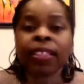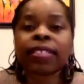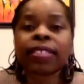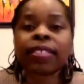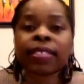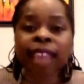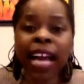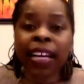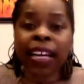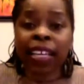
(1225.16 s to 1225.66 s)
The
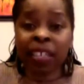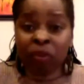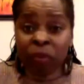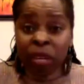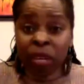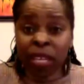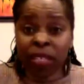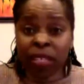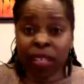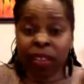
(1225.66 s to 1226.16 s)

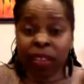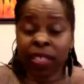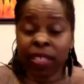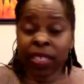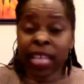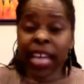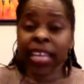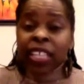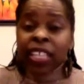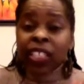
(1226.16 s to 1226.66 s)
second reason, the
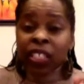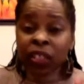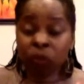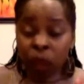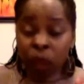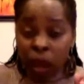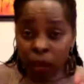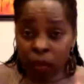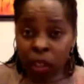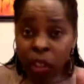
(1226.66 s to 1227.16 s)
second
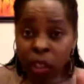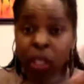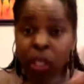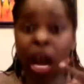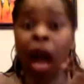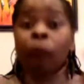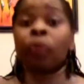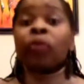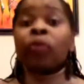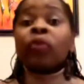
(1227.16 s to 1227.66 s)
of the
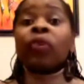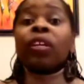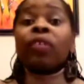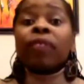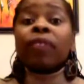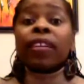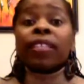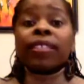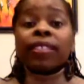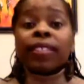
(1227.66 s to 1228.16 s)
top
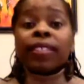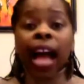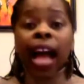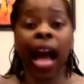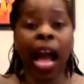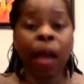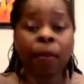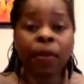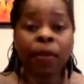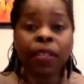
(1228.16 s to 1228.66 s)
three reasons that
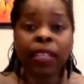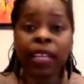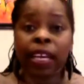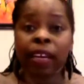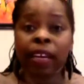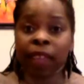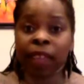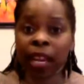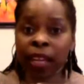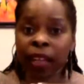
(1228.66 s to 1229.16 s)
I
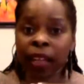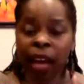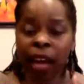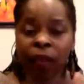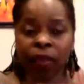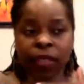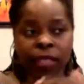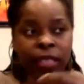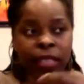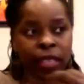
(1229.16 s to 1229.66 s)
believe that a
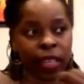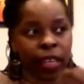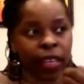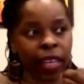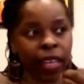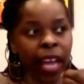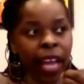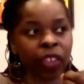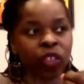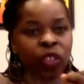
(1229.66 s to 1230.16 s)
lot of us
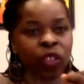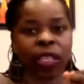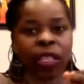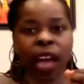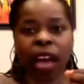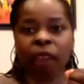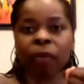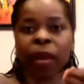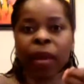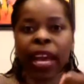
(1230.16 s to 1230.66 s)
engage in this
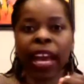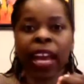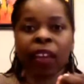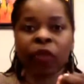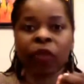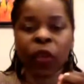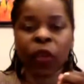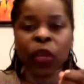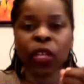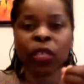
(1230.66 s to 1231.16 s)
kind of
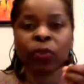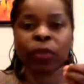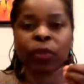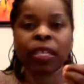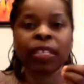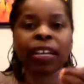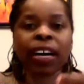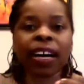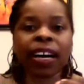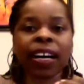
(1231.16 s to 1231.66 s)
behavior is
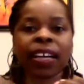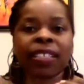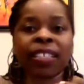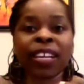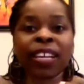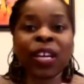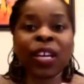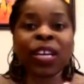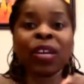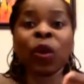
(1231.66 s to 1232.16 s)
because
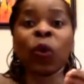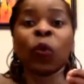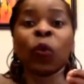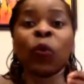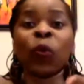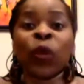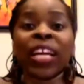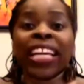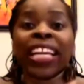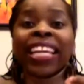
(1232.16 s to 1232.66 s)

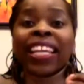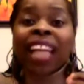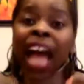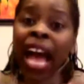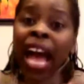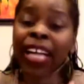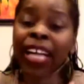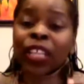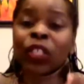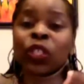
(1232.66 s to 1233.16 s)
we
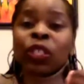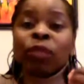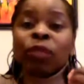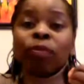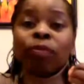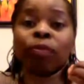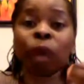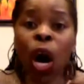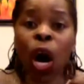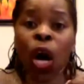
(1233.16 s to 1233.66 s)
like
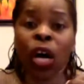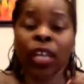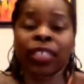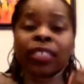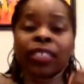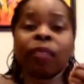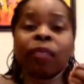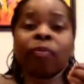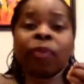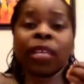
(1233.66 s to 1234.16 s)
to
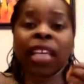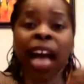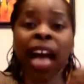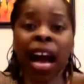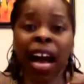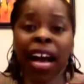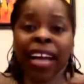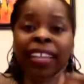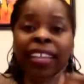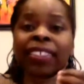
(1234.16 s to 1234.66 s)
bond
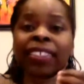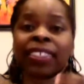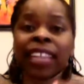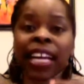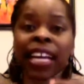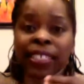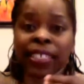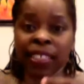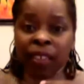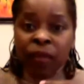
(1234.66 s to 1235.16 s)
behind
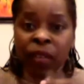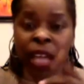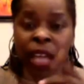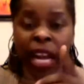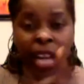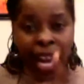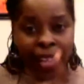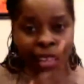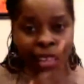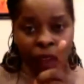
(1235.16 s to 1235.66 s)

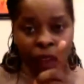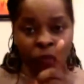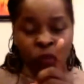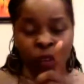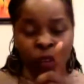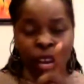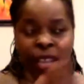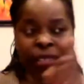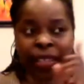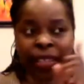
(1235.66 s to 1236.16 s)
negativity. I got
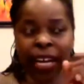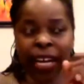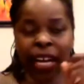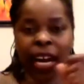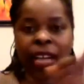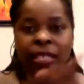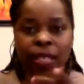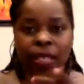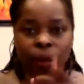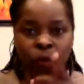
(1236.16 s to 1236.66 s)
that phrase and
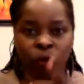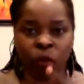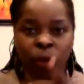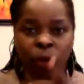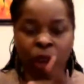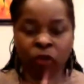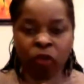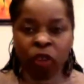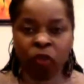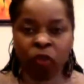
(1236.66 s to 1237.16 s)
that concept
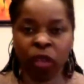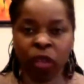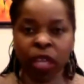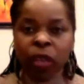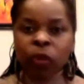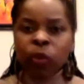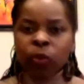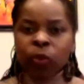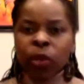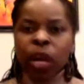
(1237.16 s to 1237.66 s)
from my friend
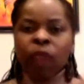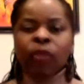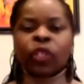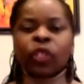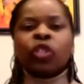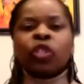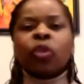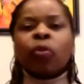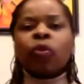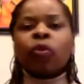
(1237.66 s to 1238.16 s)
Rita, who's been on
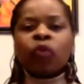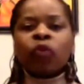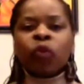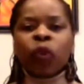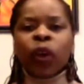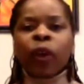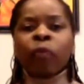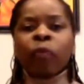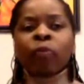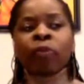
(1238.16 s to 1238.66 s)
this show
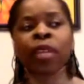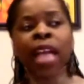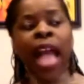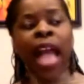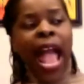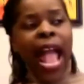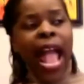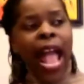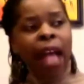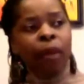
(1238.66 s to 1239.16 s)
before.
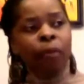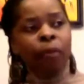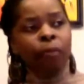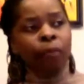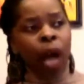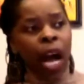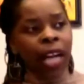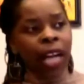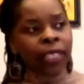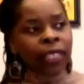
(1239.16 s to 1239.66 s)

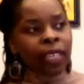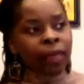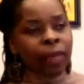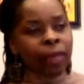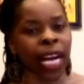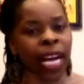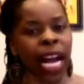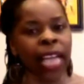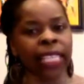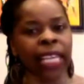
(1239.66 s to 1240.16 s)
And
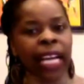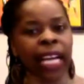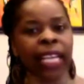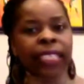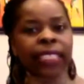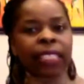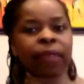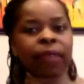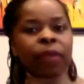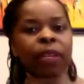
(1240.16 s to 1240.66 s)
bonding behind
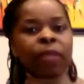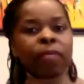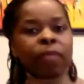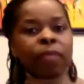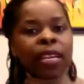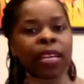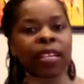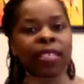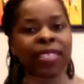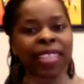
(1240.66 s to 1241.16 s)
negativity
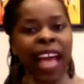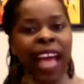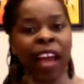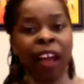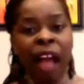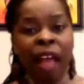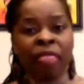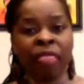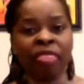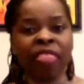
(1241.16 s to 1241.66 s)
means
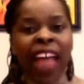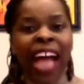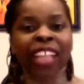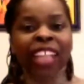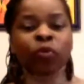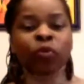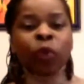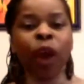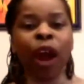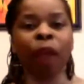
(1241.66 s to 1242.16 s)
that
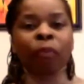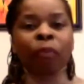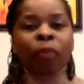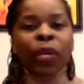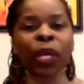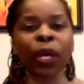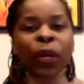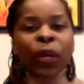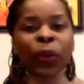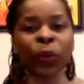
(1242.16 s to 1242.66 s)
that's where our
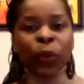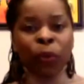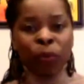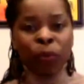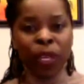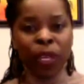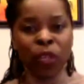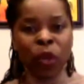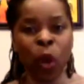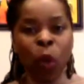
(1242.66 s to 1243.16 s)
peer
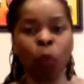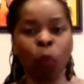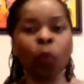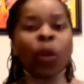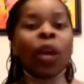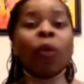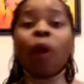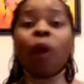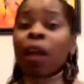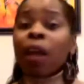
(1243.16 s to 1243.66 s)
group is.
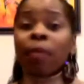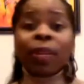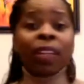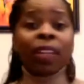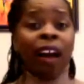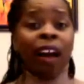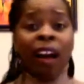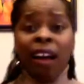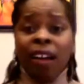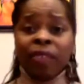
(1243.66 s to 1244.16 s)
We want to
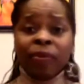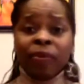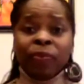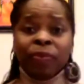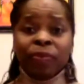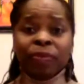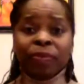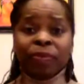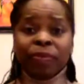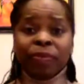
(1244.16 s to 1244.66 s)
belong.
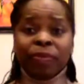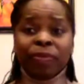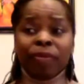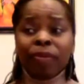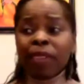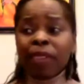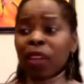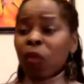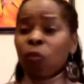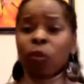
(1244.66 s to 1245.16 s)

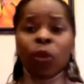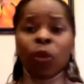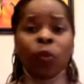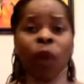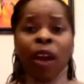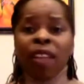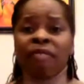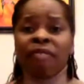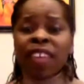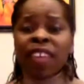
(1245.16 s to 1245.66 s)
We
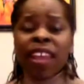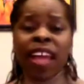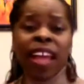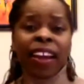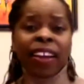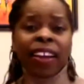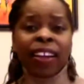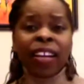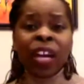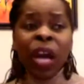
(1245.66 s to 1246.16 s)
want to fit
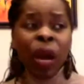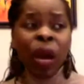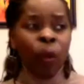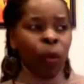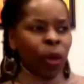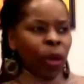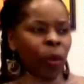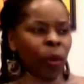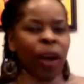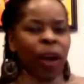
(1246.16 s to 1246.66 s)
in.
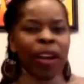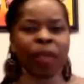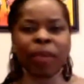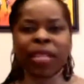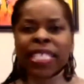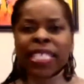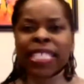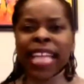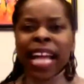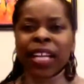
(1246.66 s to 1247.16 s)
We don't want to
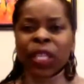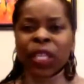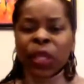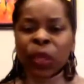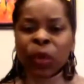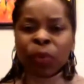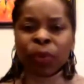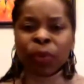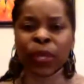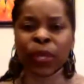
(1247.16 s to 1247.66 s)
be the
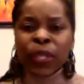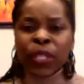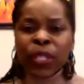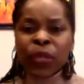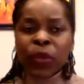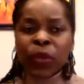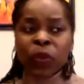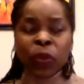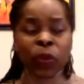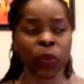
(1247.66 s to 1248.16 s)
standalone
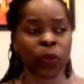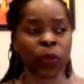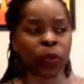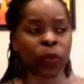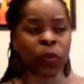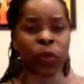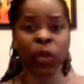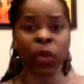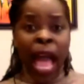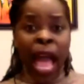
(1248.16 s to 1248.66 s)
person
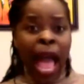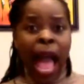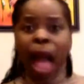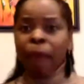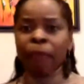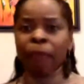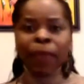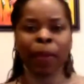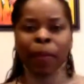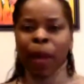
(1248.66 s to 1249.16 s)
who's
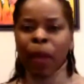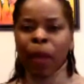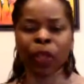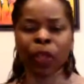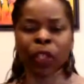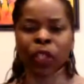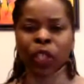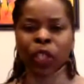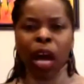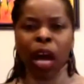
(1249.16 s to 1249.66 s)
happy
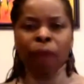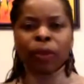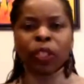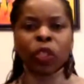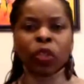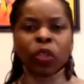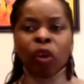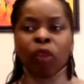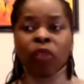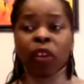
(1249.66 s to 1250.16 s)
about their job
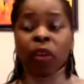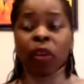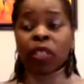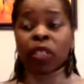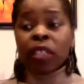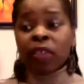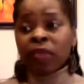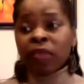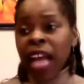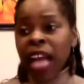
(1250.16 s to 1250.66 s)
and
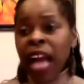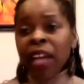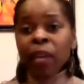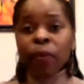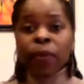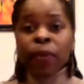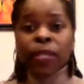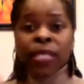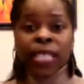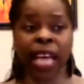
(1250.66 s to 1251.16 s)
jovial if
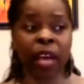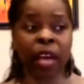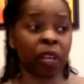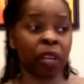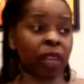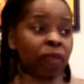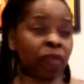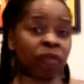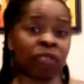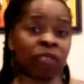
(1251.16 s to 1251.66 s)

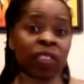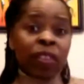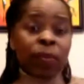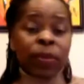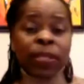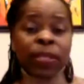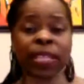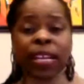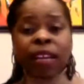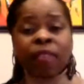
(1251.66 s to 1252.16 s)
90% or even
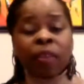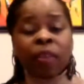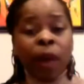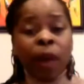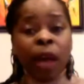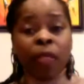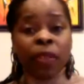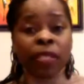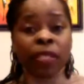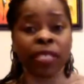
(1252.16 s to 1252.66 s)
50% of
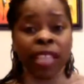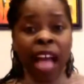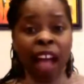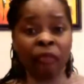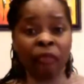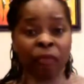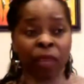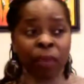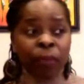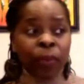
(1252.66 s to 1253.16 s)
the other
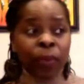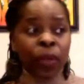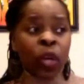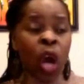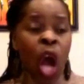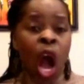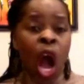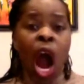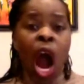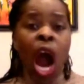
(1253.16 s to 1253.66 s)
staff
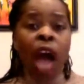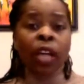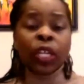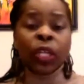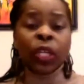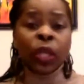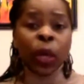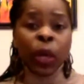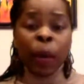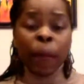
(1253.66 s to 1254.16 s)
people are,
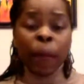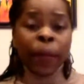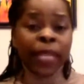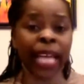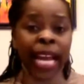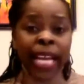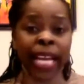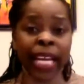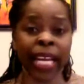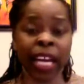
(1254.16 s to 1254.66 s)
you know,
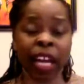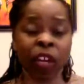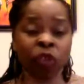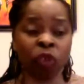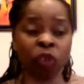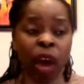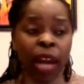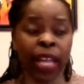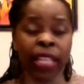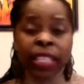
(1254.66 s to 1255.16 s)
complaining
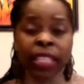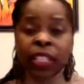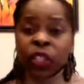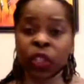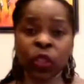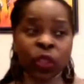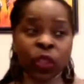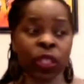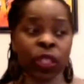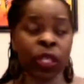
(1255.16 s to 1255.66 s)
and chronically
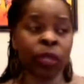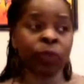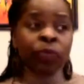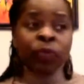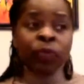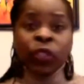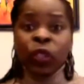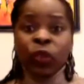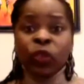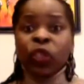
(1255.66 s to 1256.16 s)
just,
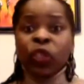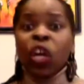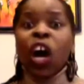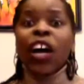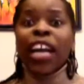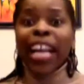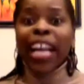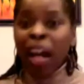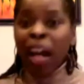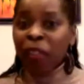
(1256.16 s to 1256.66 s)
you know,
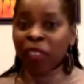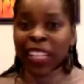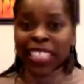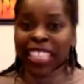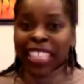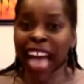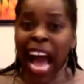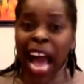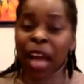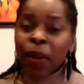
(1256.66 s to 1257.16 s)
dogging out the
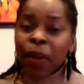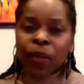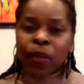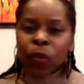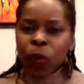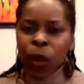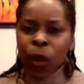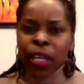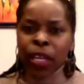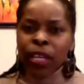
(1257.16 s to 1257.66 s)
entire
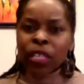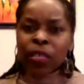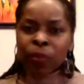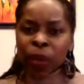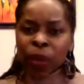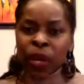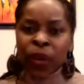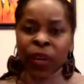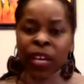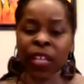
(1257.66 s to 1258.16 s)
work
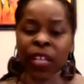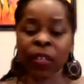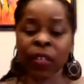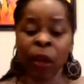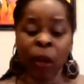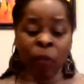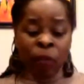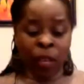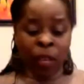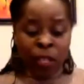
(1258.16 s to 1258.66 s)
experience.
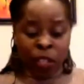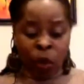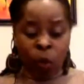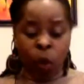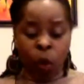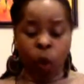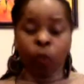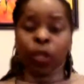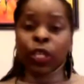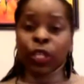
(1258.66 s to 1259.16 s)

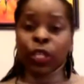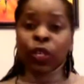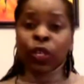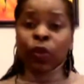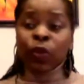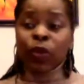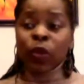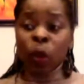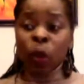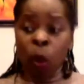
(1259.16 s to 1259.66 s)
So what we
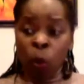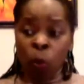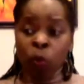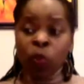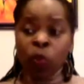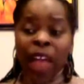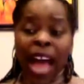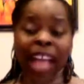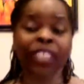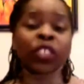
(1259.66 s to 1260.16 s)
do is
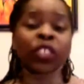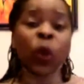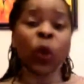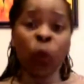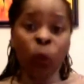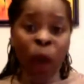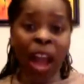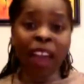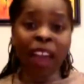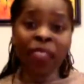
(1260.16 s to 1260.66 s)
that's
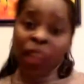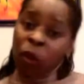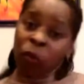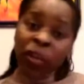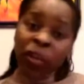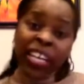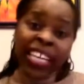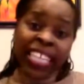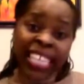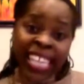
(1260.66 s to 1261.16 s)
a way
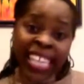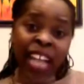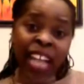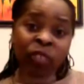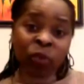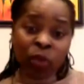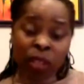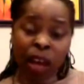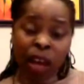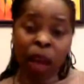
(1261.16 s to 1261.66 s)
that we
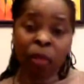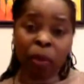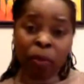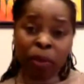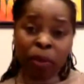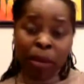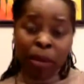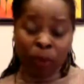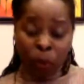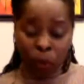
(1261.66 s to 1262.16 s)
connect with
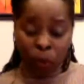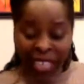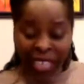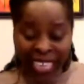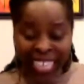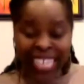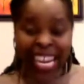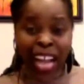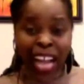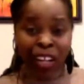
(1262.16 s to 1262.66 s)
other people. We
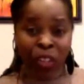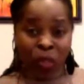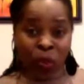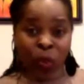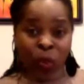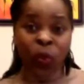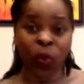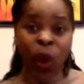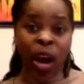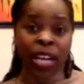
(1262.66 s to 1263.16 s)
connect
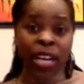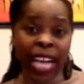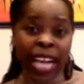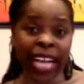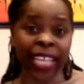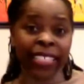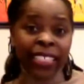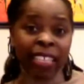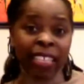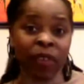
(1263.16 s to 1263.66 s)
through our
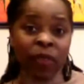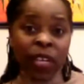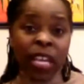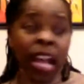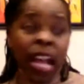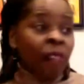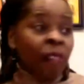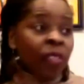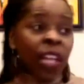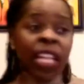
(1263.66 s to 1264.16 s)

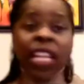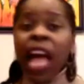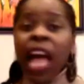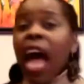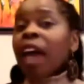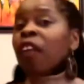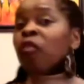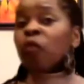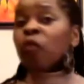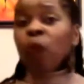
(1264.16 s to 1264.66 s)
negativity. There are a
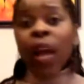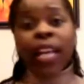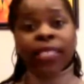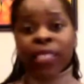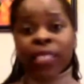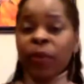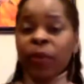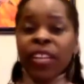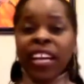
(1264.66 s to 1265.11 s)
lot of ways